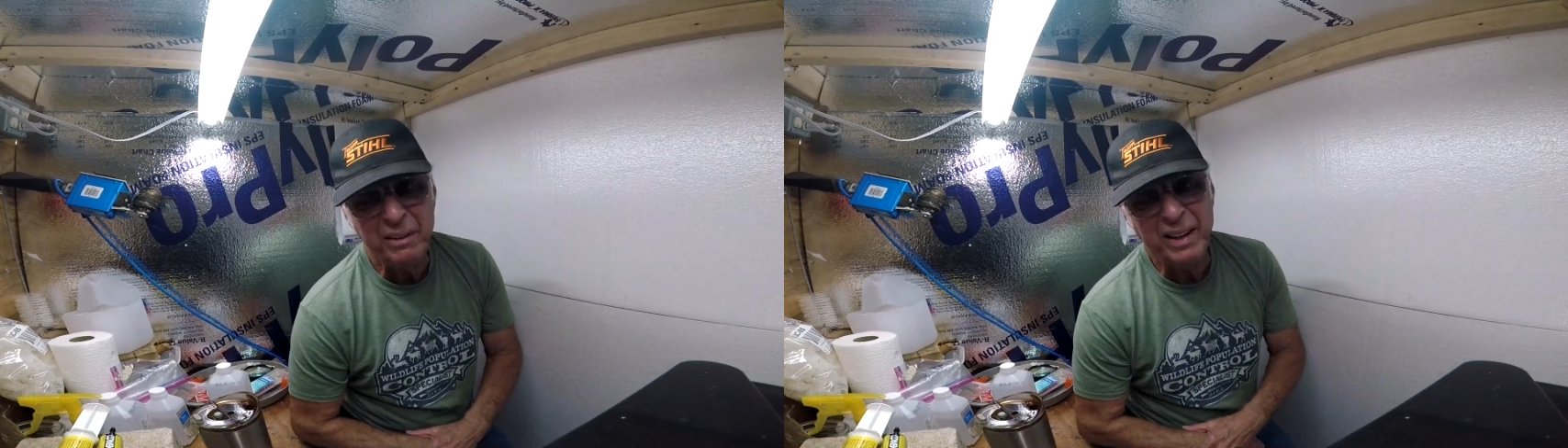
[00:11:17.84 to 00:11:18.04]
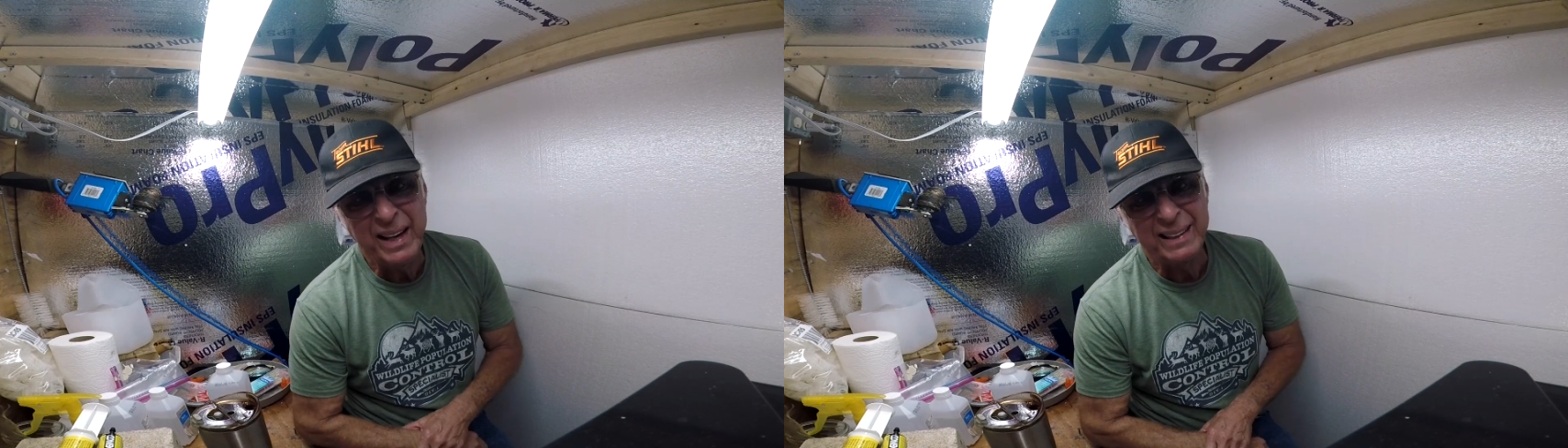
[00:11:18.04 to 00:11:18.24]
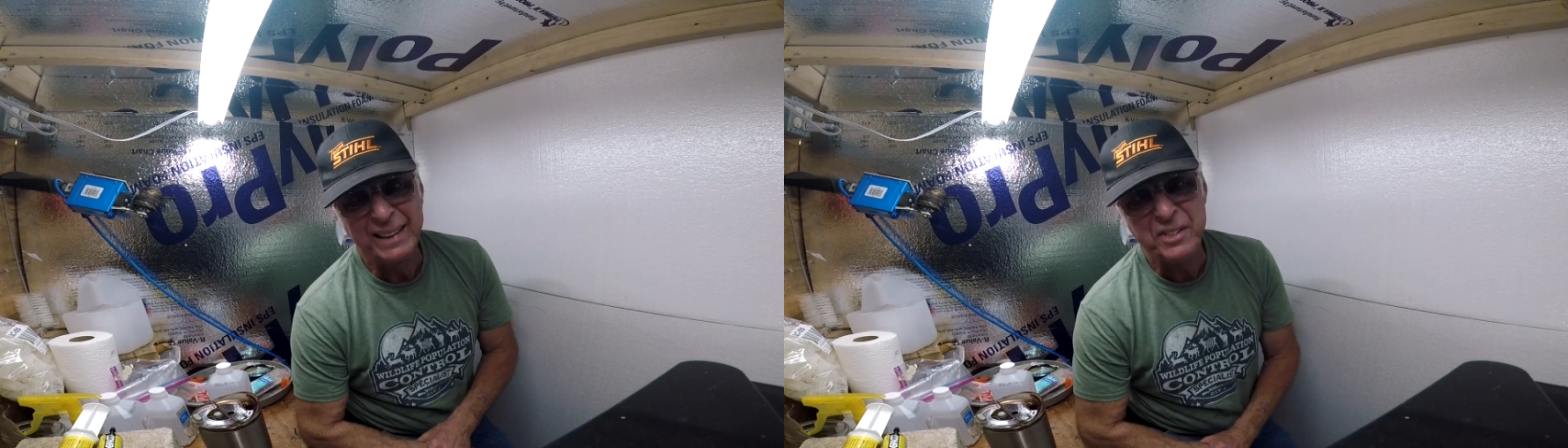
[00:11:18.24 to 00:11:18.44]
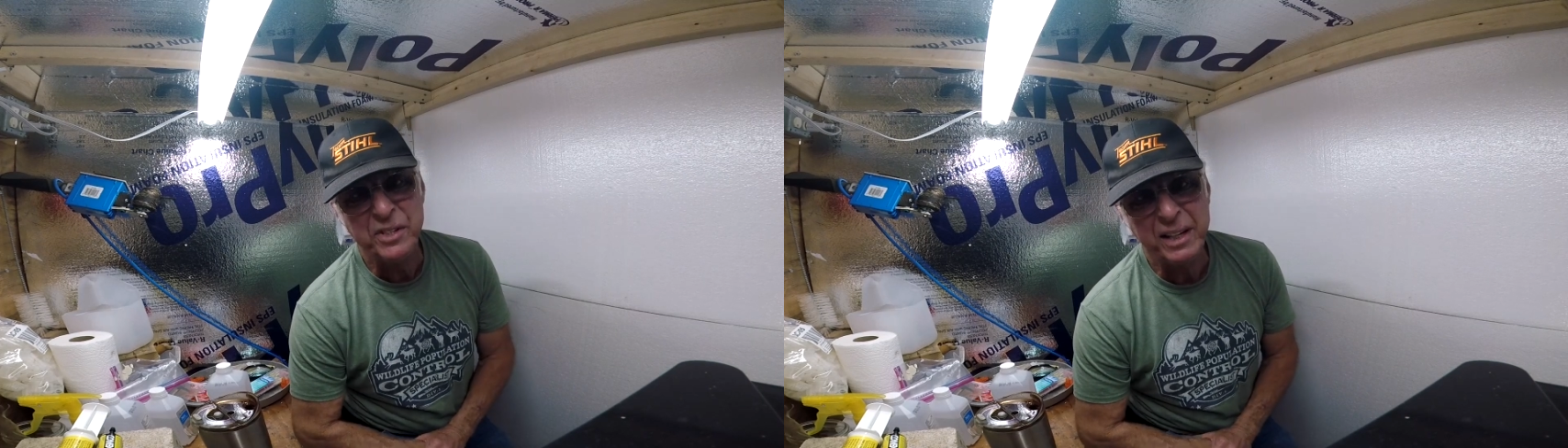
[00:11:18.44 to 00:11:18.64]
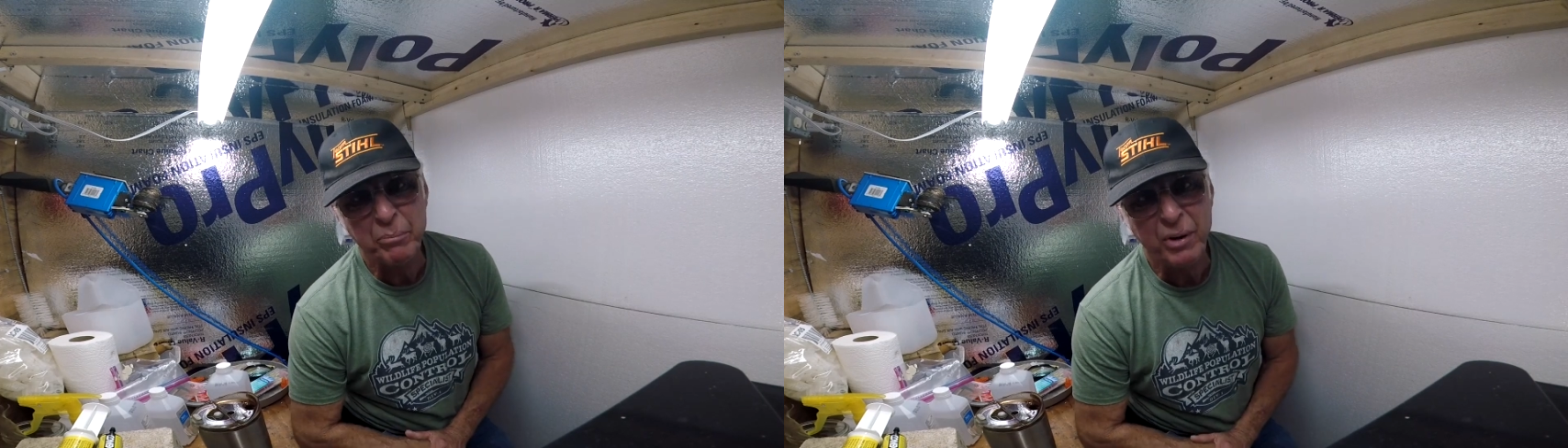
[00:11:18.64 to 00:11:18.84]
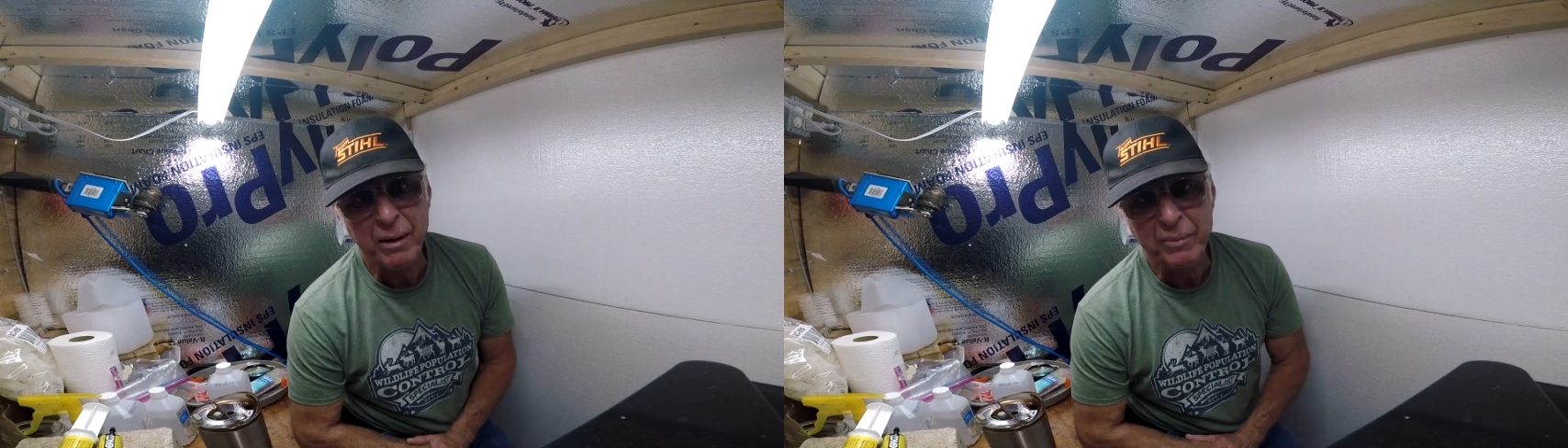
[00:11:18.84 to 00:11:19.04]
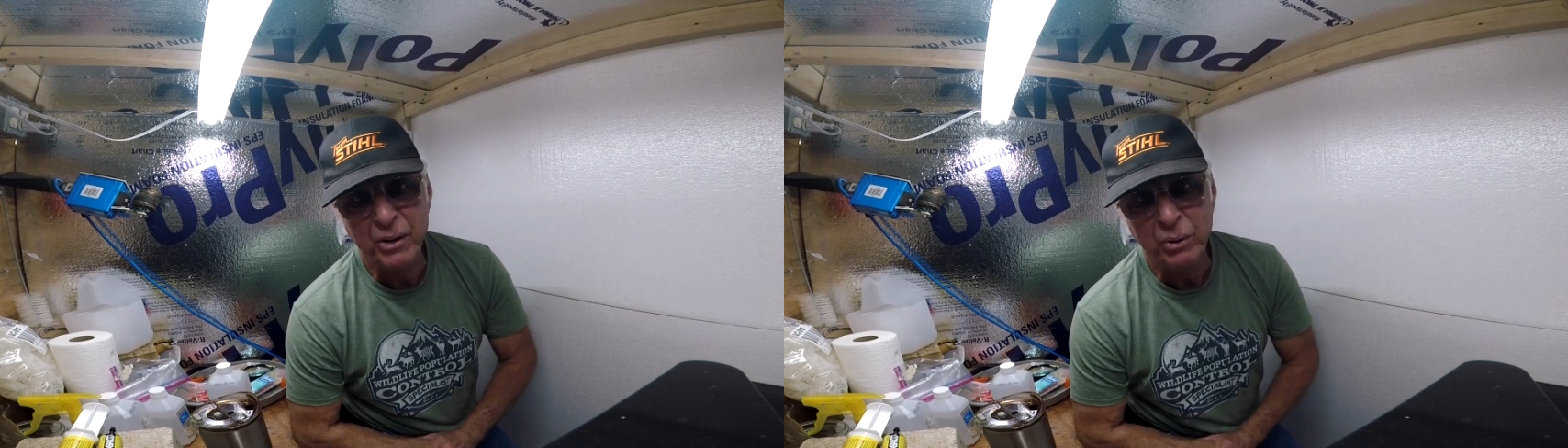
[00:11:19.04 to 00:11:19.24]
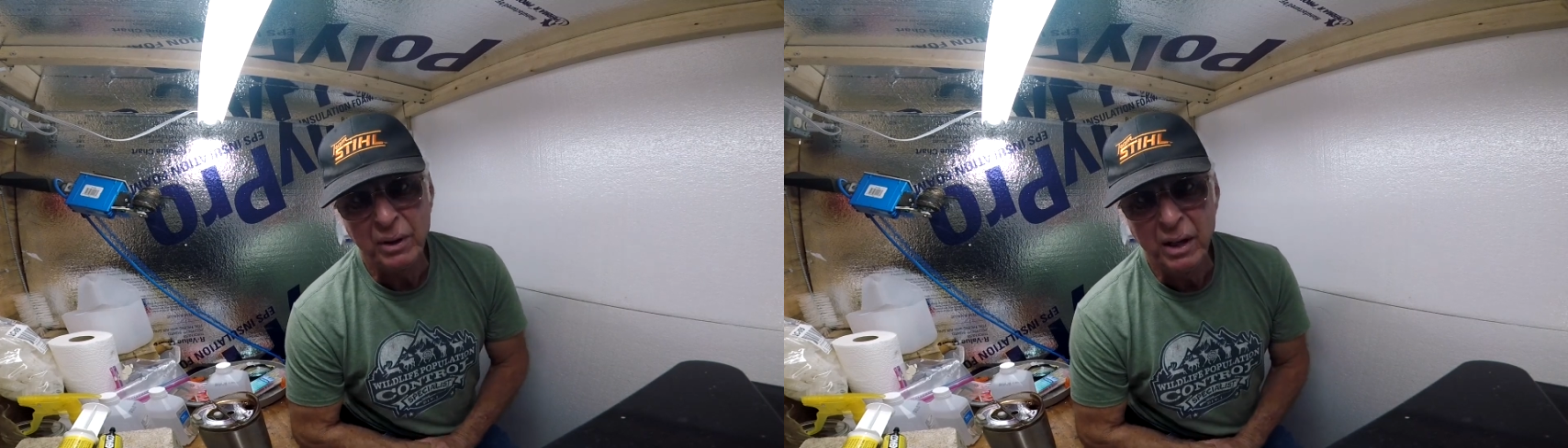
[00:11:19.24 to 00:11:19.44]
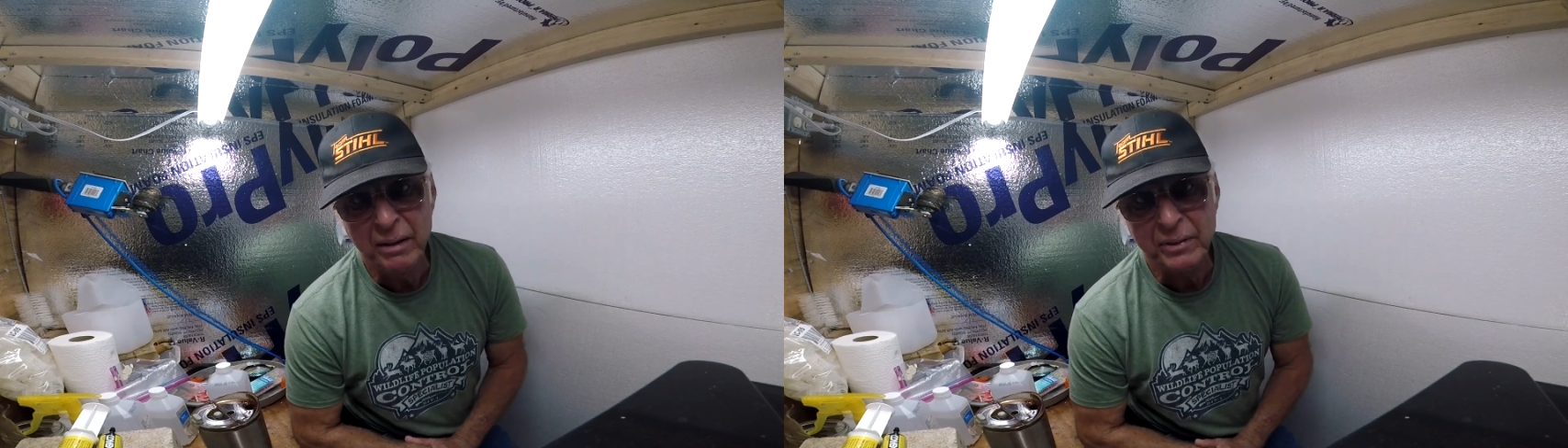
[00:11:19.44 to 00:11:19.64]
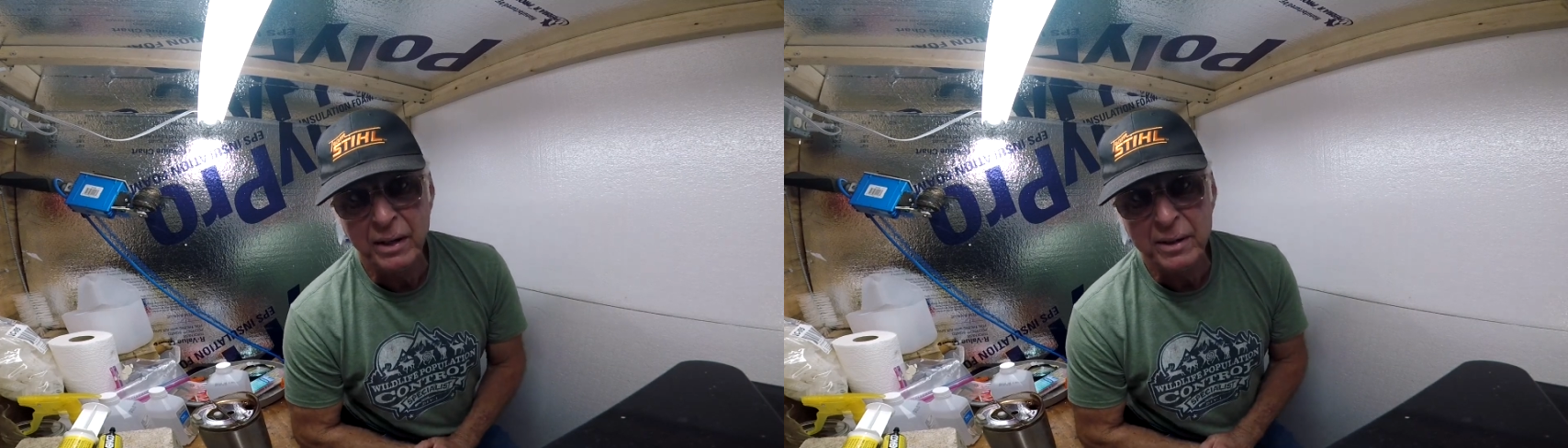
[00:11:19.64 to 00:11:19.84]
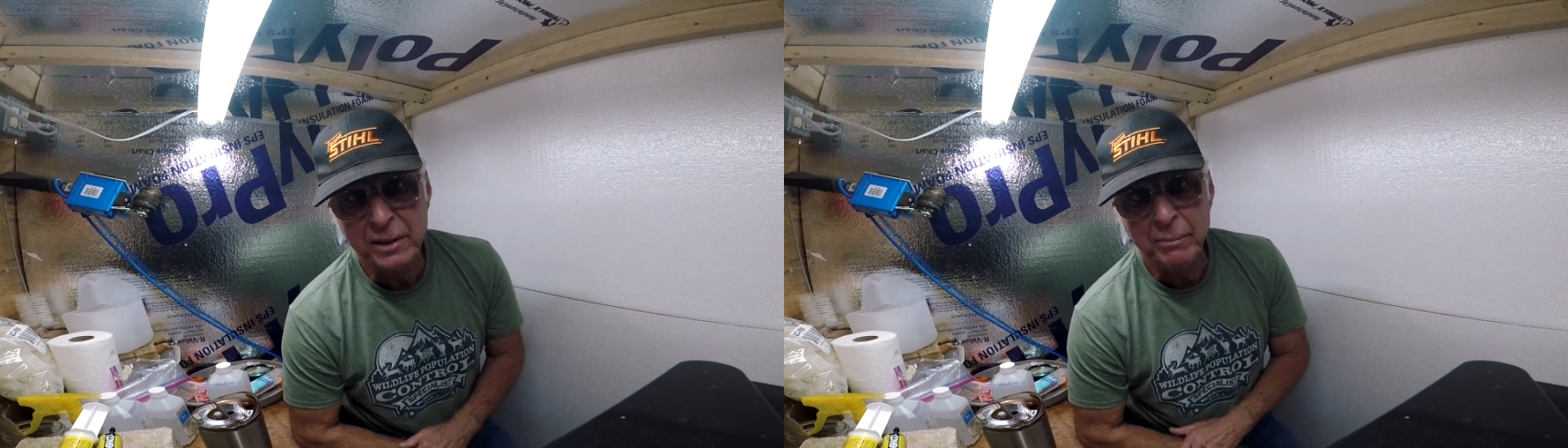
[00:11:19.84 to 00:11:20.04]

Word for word: I've had a listening problem my whole life, guys.